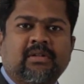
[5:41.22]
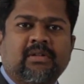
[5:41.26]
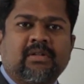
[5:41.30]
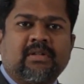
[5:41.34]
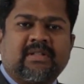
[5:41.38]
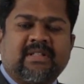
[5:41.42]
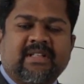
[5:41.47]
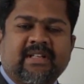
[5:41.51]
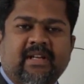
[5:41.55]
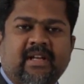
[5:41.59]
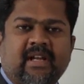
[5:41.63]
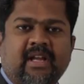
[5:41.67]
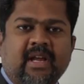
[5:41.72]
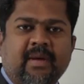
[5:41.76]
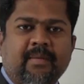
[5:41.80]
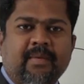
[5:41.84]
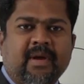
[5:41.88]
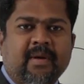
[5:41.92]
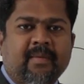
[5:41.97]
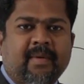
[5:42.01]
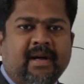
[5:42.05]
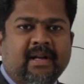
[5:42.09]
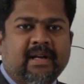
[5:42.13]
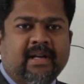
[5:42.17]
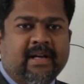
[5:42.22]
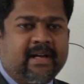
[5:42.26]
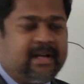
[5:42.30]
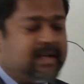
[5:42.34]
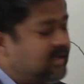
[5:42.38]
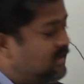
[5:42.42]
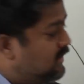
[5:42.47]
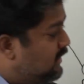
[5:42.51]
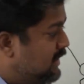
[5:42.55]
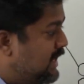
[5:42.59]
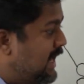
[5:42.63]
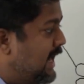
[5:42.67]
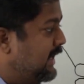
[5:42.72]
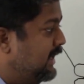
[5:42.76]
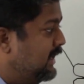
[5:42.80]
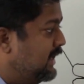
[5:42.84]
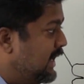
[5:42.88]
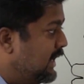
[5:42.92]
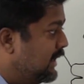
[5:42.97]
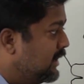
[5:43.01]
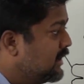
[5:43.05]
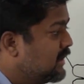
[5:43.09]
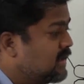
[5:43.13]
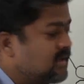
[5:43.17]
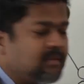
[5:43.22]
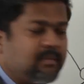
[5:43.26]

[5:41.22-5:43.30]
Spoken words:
Sikkim, Himalaya, like that.